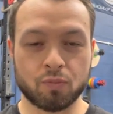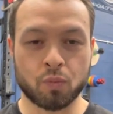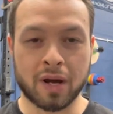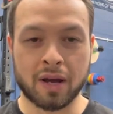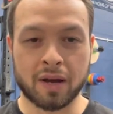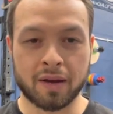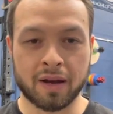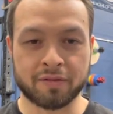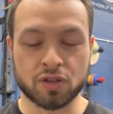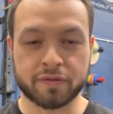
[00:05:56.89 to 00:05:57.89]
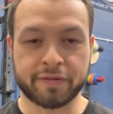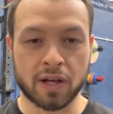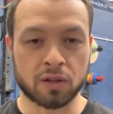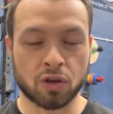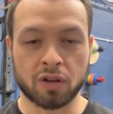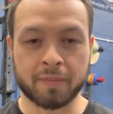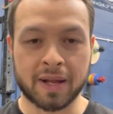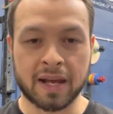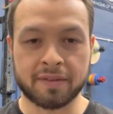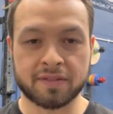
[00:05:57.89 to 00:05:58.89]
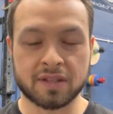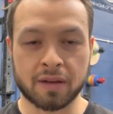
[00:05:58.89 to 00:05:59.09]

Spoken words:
where I've just failed all of my lifts